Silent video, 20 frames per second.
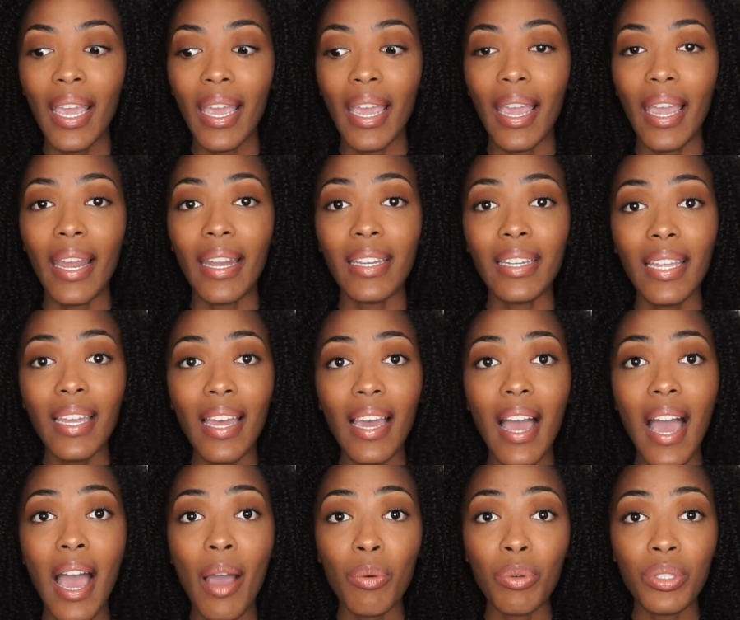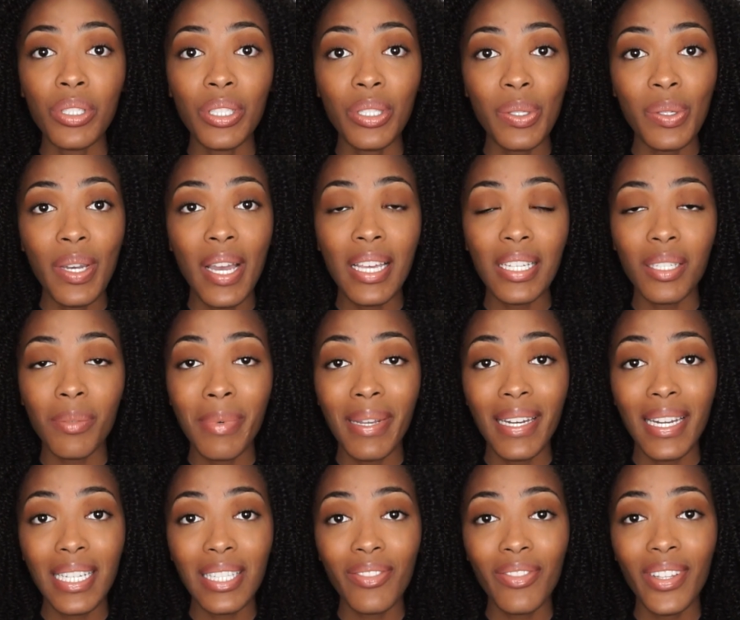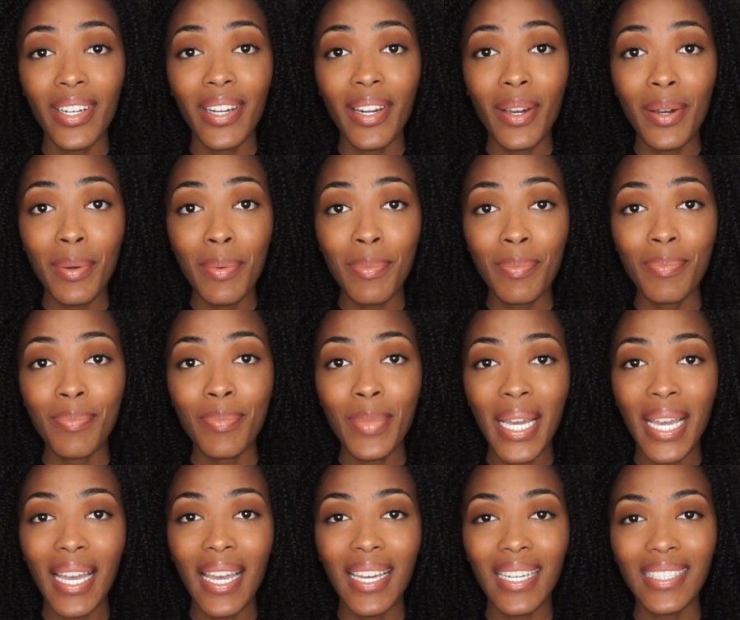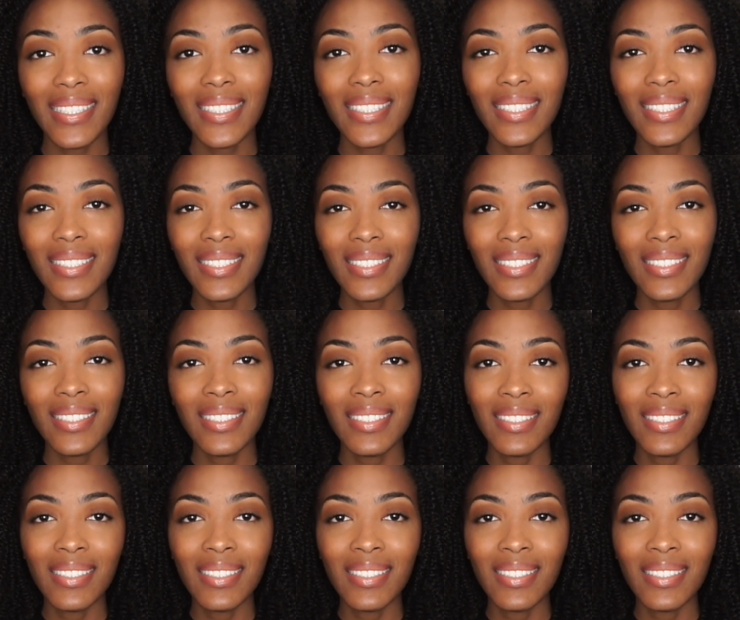and yeah, I will see you guys on my next video. Bye guys.